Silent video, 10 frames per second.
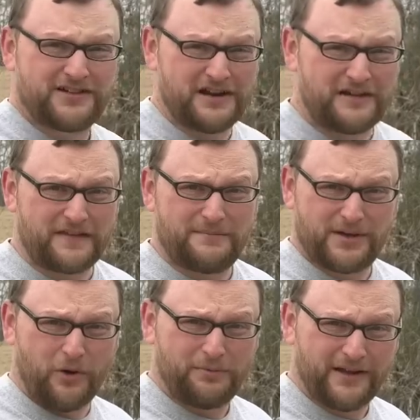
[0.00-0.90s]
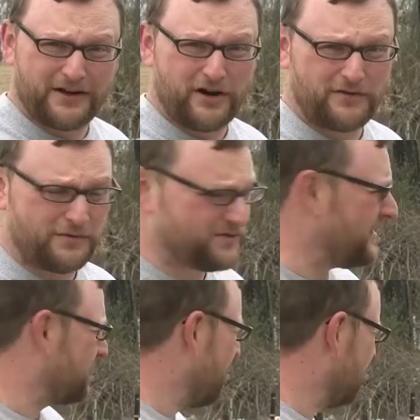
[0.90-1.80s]
to knock that big old plate over, which
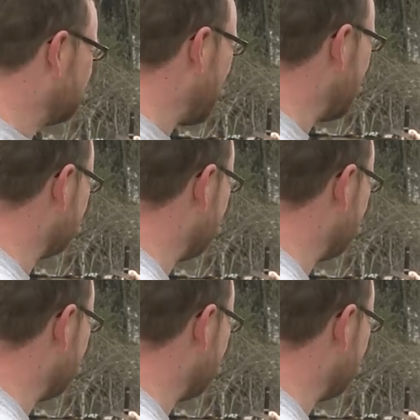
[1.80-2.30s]
I was pretty surprised